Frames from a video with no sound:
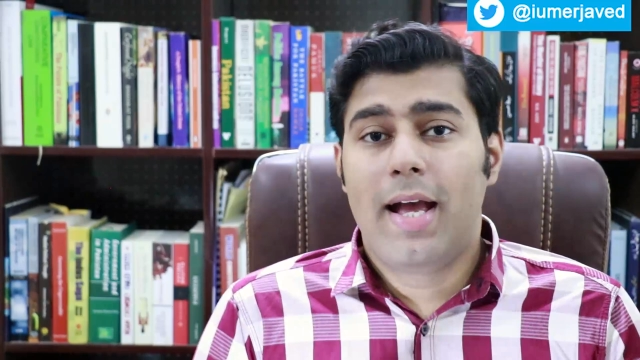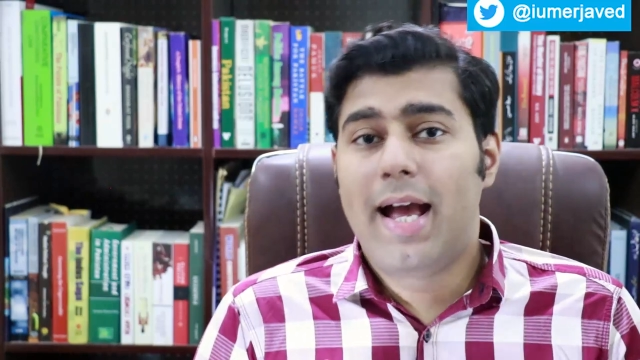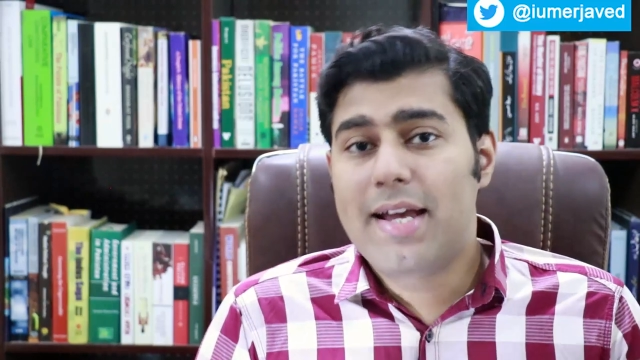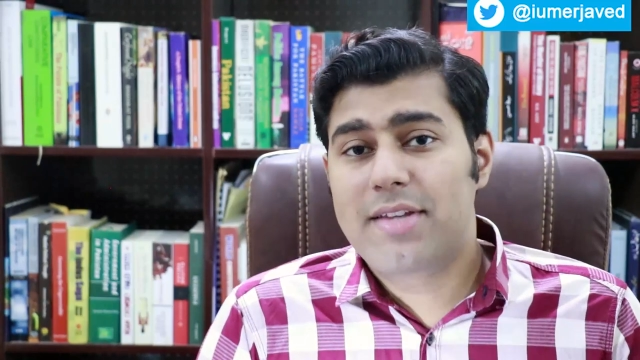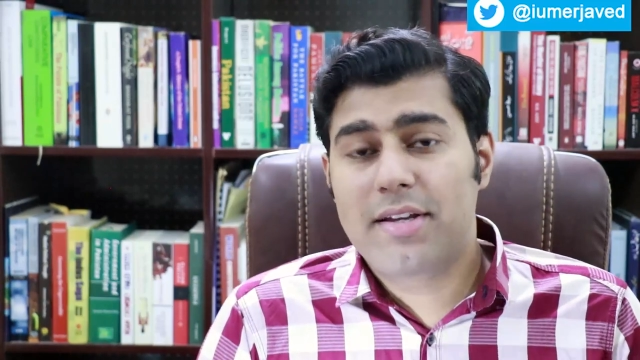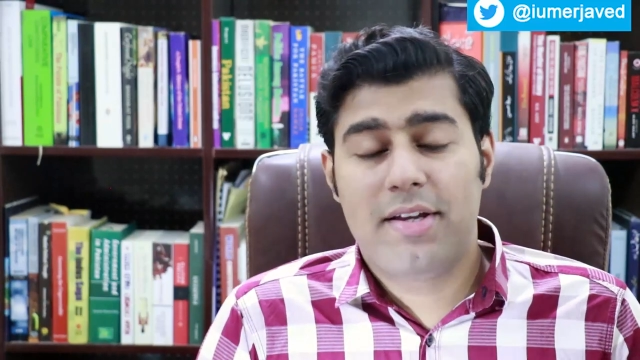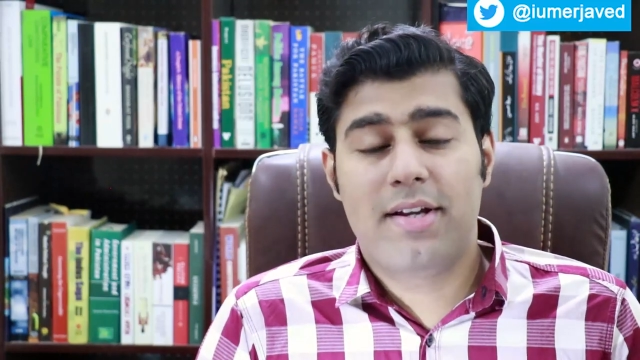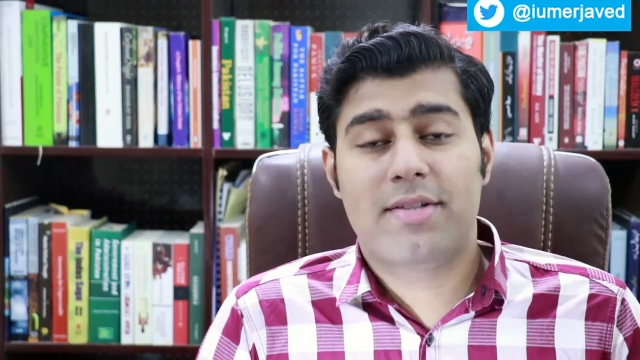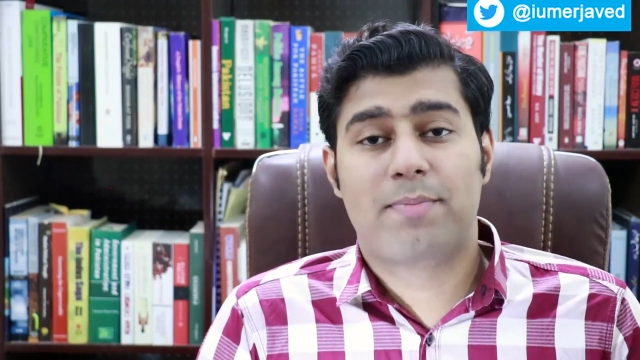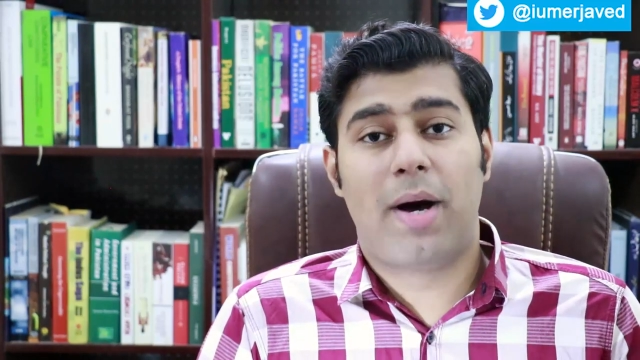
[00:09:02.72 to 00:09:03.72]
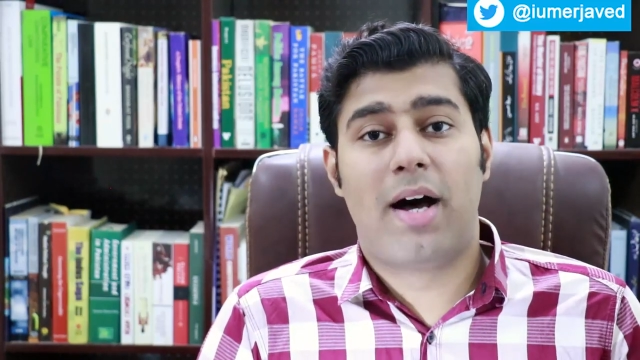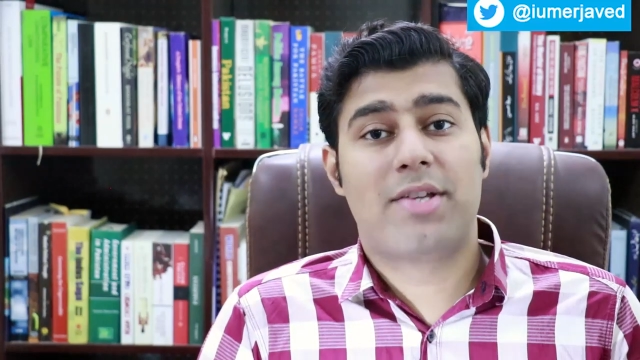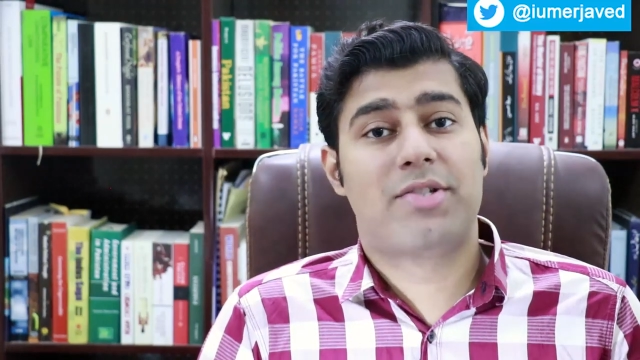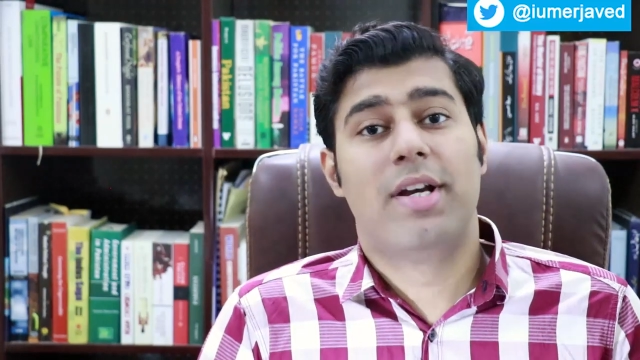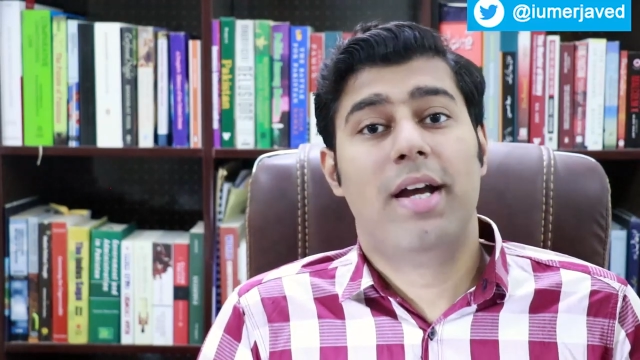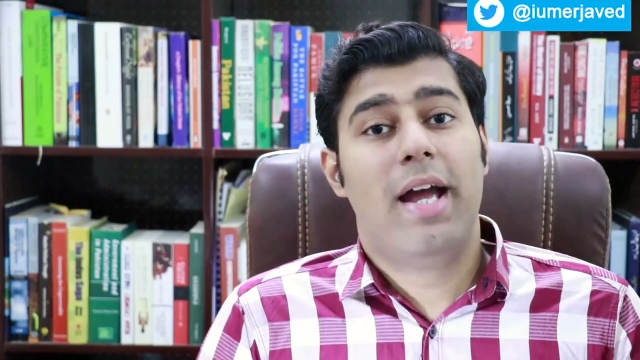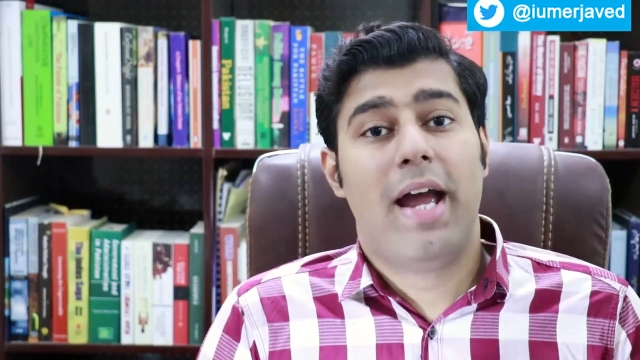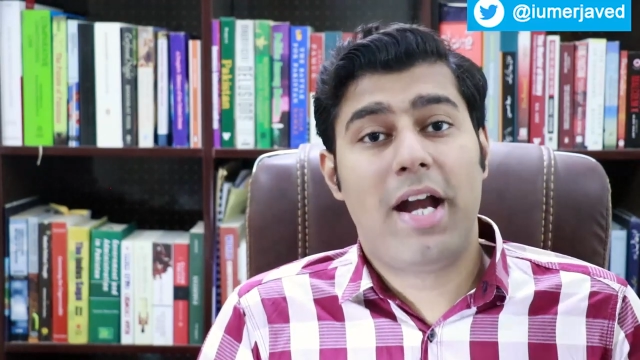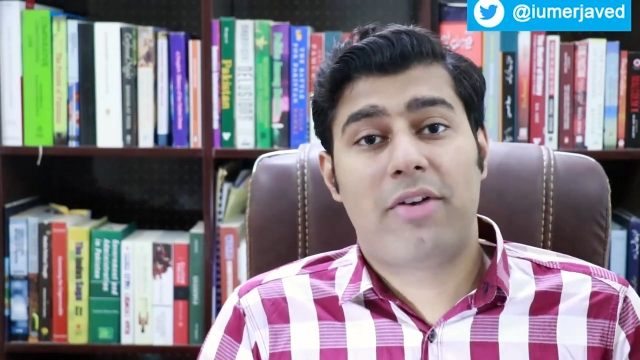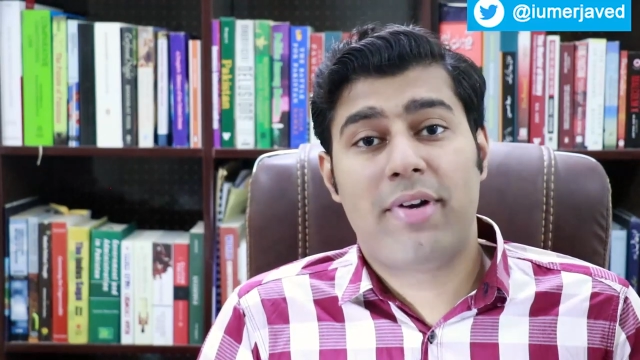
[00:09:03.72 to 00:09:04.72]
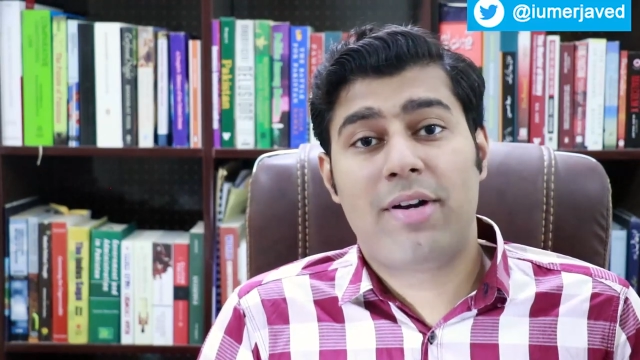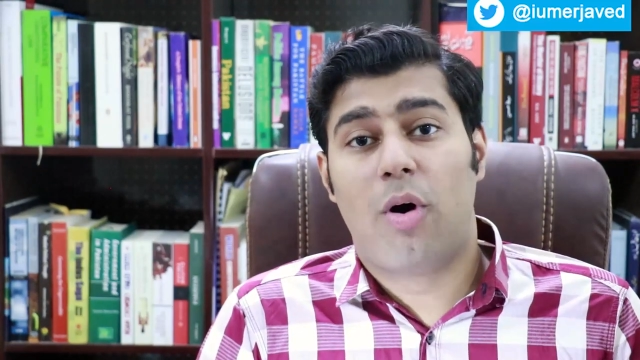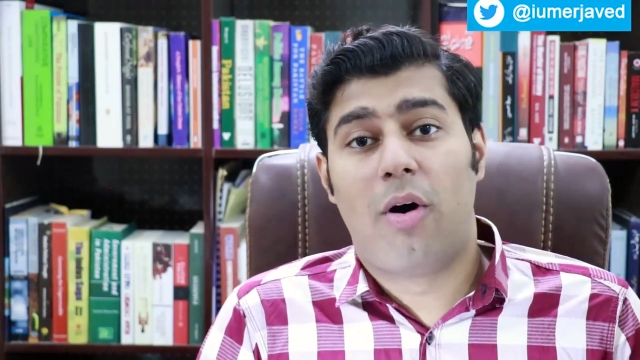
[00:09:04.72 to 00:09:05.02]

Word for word: As the years passed, hatred